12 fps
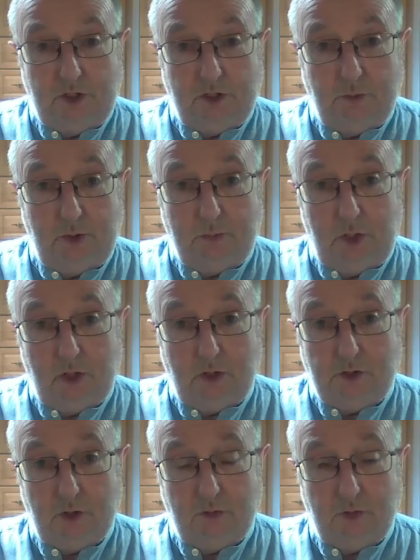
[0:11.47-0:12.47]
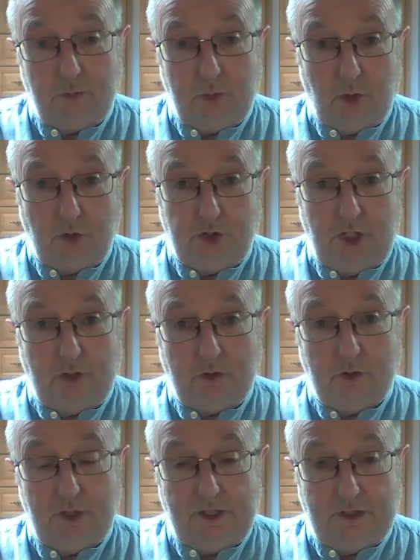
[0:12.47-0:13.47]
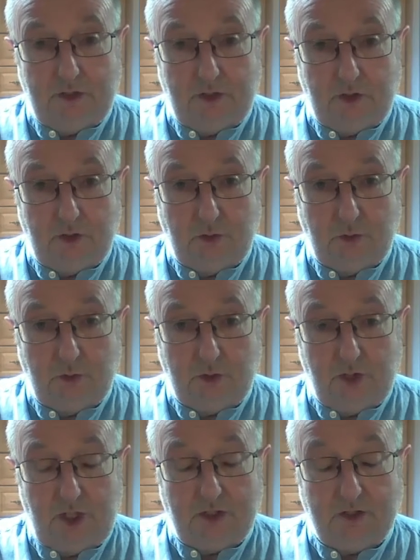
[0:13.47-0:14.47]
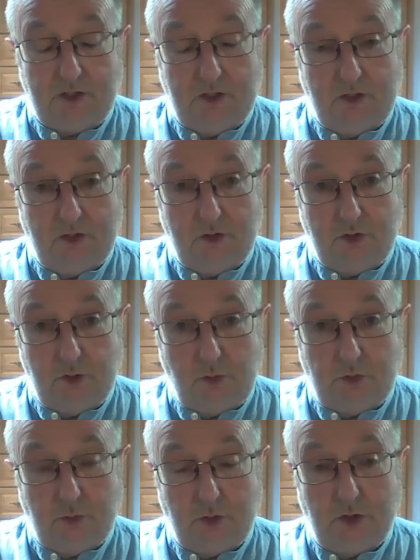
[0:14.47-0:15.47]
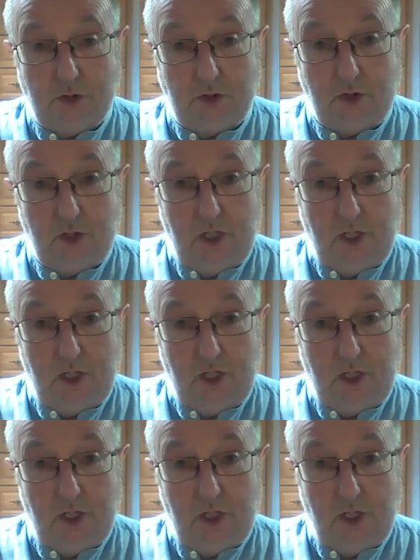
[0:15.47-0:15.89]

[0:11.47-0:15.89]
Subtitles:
to be part of a project relating to stress in social work,